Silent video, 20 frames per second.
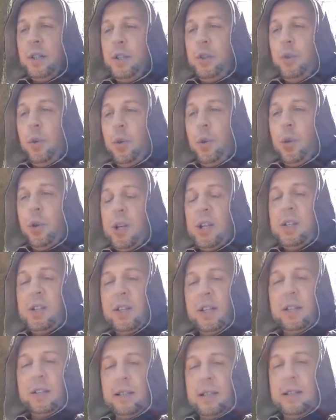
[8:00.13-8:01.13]
6th and
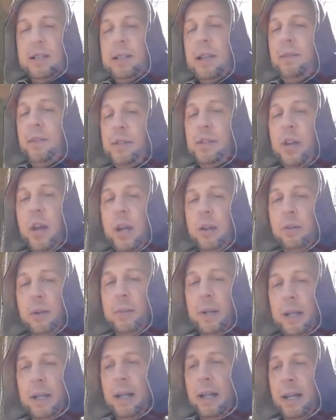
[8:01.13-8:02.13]
7th chakra, my galactic
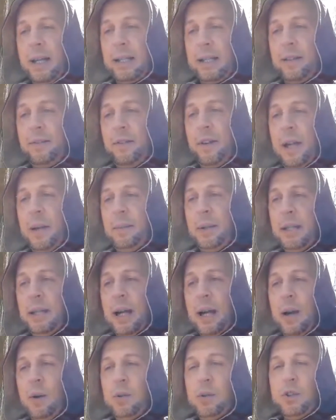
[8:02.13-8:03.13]
family. I will
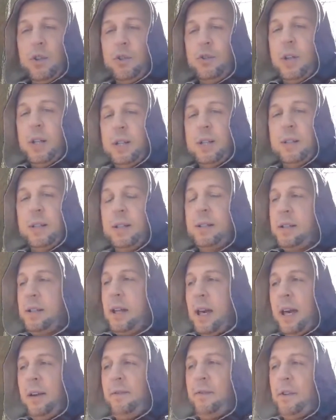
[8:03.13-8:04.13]
stress this every
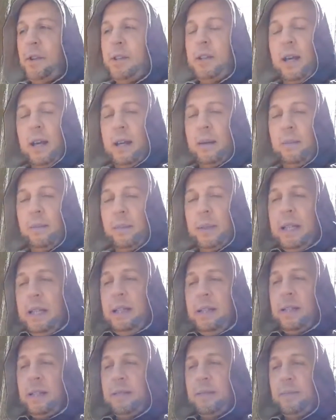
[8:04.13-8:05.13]
time. Please
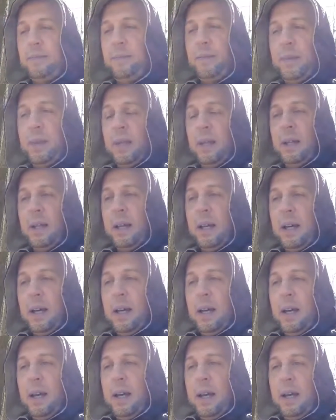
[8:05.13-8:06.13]

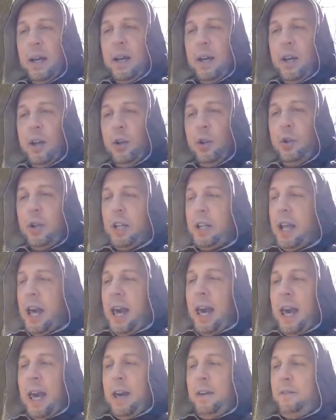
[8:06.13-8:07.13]
look in
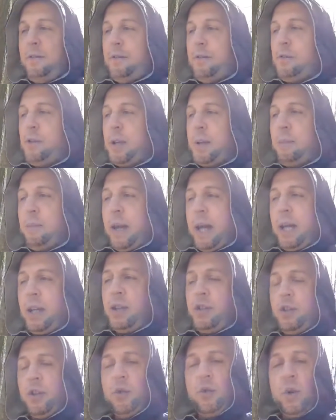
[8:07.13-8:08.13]
every major
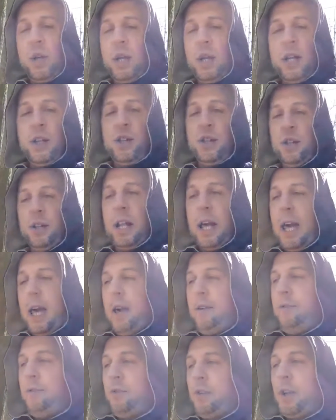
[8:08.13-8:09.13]
religion, every
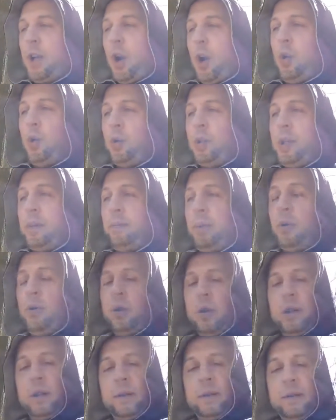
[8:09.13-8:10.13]
holy book.
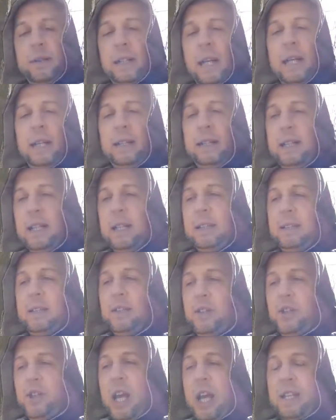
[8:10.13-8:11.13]
They did just
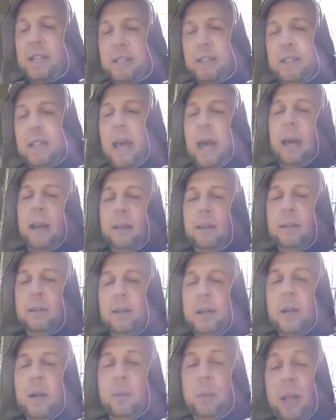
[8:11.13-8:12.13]
that. Plus
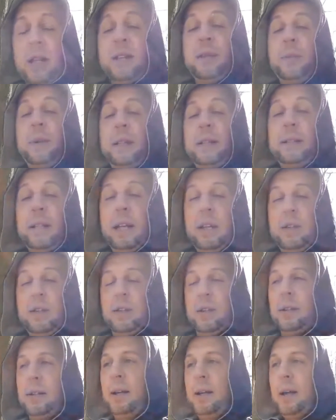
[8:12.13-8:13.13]
meditation.
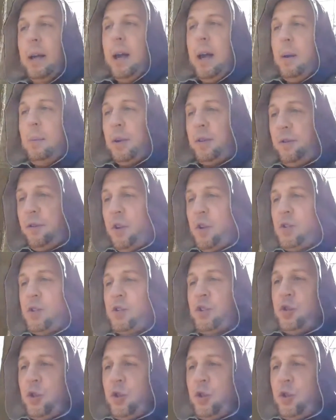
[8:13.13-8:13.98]
But first do